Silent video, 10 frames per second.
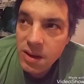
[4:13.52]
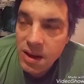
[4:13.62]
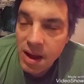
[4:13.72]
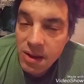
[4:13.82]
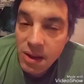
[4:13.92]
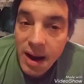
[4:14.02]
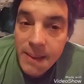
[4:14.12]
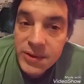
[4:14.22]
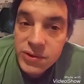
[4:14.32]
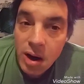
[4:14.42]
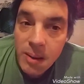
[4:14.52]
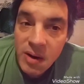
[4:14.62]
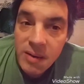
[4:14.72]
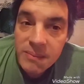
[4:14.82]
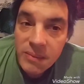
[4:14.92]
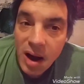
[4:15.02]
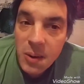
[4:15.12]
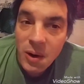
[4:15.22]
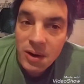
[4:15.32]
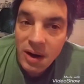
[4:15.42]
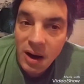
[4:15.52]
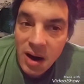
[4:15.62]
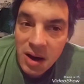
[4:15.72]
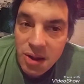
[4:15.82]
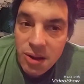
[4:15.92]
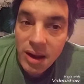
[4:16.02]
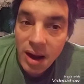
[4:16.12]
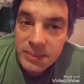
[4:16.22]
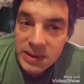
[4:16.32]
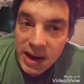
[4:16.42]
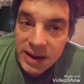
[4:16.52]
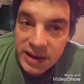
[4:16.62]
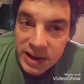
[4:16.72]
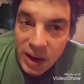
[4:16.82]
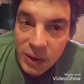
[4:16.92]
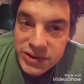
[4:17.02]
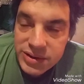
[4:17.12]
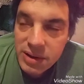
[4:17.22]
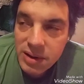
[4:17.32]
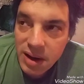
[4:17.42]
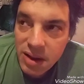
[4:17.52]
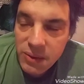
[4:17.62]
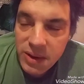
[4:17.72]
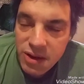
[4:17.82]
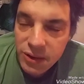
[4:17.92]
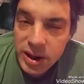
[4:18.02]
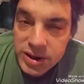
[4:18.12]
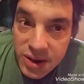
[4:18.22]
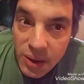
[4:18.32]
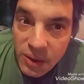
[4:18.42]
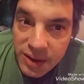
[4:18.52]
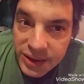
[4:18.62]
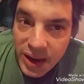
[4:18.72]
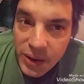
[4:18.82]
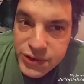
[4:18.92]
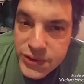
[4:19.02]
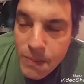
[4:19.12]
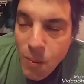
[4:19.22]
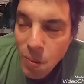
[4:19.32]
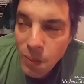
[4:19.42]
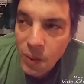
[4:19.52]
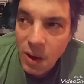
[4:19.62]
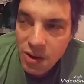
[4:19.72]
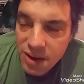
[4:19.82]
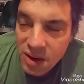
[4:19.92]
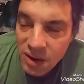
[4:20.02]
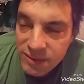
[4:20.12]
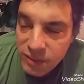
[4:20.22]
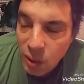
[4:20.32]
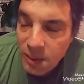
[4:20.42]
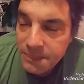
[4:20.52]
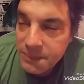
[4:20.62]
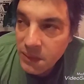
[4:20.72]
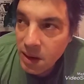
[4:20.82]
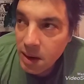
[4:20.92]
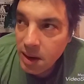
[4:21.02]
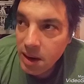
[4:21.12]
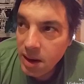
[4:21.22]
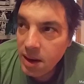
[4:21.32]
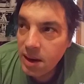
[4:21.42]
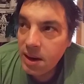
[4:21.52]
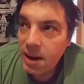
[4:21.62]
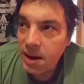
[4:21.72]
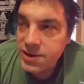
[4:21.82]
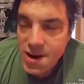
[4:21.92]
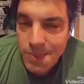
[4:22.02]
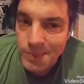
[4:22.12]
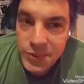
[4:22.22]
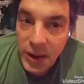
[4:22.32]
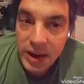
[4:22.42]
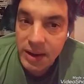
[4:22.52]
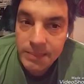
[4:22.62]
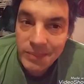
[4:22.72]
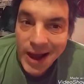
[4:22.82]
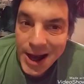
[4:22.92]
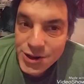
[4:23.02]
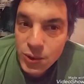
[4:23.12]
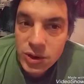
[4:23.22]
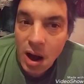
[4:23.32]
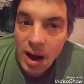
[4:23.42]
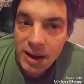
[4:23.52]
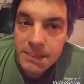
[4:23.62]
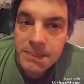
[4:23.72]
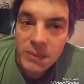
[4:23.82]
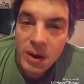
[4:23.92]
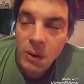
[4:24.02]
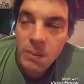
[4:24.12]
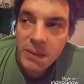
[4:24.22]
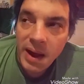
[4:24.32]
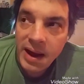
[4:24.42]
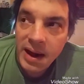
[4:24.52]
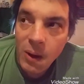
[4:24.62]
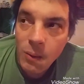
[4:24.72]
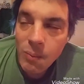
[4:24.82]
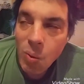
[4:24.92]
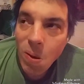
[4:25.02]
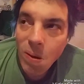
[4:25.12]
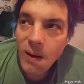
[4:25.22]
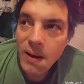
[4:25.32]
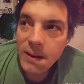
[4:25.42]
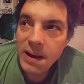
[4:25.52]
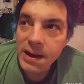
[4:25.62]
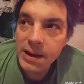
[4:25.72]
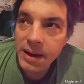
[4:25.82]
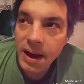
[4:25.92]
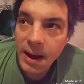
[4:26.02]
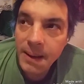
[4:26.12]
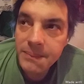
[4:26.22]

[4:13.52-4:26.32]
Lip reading: says, I'm the drummer, I work the hardest, I'm taking the couch. So he stretches out on the couch, we're all sitting on the floor, and just drinking, casual talking, you know, hanging out, and